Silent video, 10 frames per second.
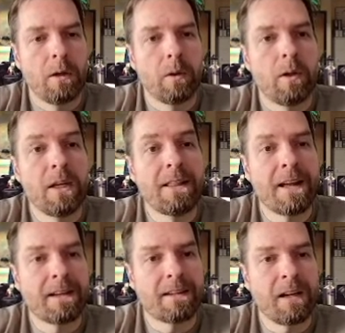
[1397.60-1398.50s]
You need
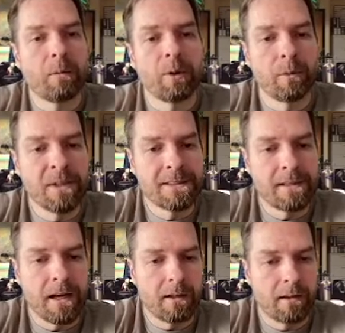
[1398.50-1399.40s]
that table to be
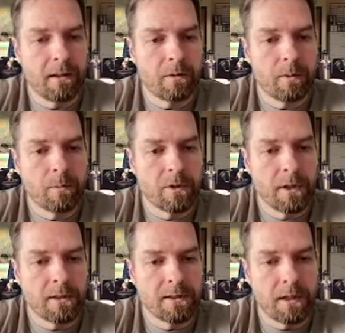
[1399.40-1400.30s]
static. That's what I'm trying
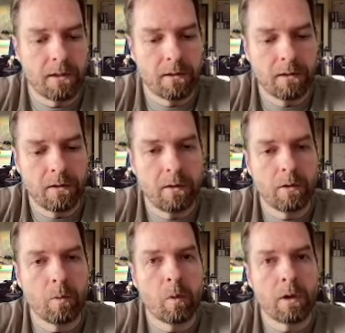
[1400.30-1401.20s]
to say here. You
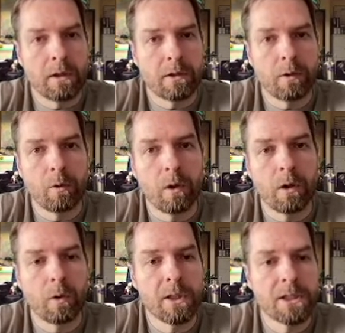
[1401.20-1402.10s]
don't want it to
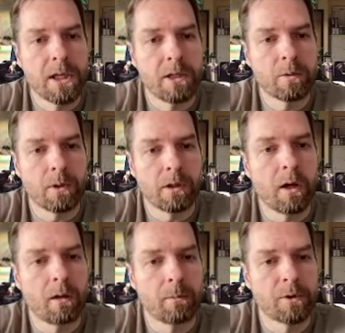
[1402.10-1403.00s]
grow and change what
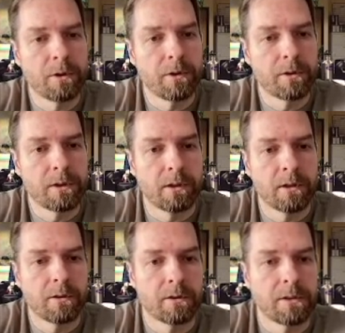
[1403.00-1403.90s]
columns you're using,
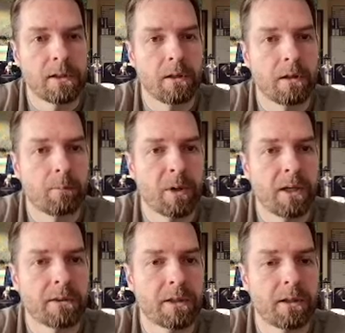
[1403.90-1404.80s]
because you'll see on our pie
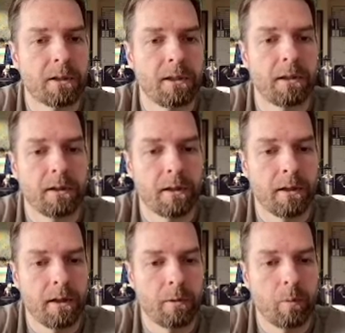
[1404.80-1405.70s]
chart later
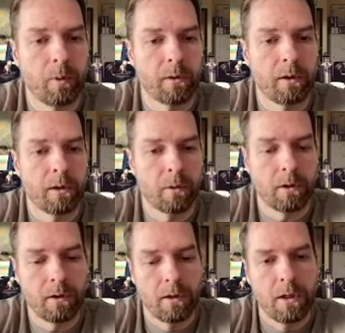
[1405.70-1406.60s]
that will not
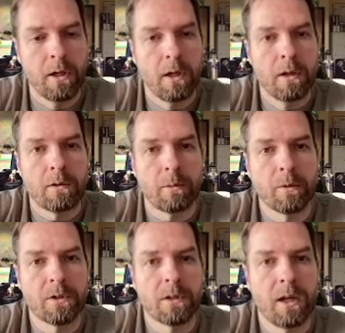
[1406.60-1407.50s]
work. So I'm
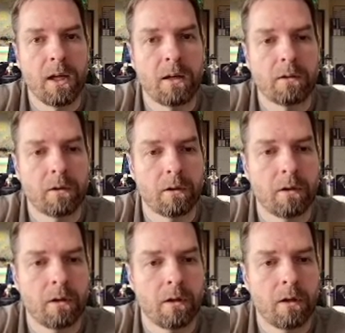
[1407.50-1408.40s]
just going to enter
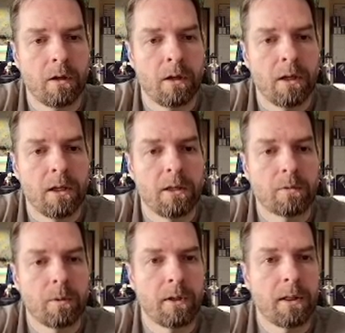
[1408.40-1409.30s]
each
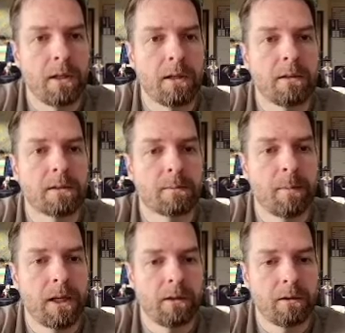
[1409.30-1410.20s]
one of these
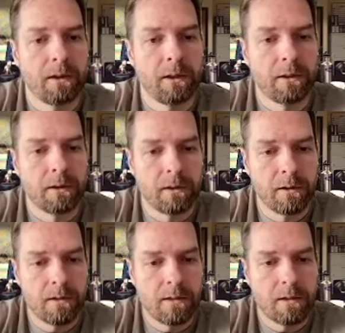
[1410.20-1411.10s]
manually. You
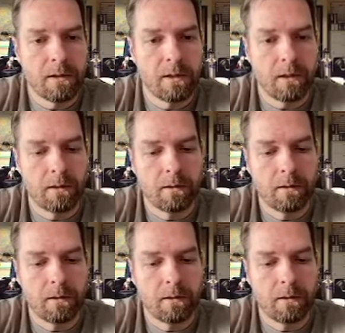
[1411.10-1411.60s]
can see that.